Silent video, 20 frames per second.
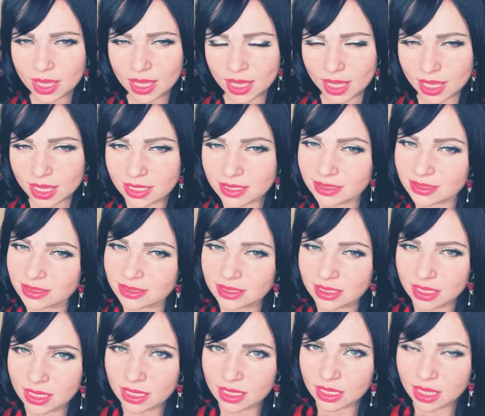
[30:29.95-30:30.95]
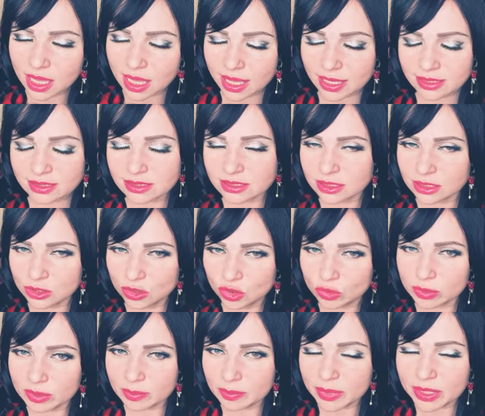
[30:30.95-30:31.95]
as as
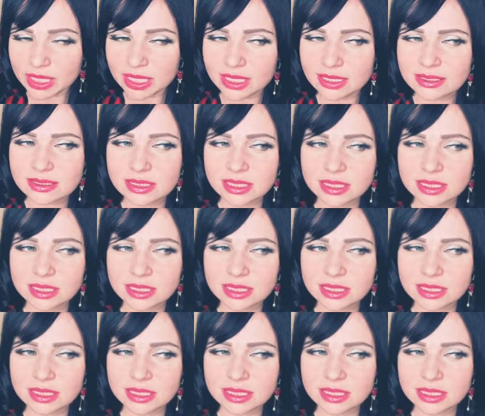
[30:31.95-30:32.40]
human beings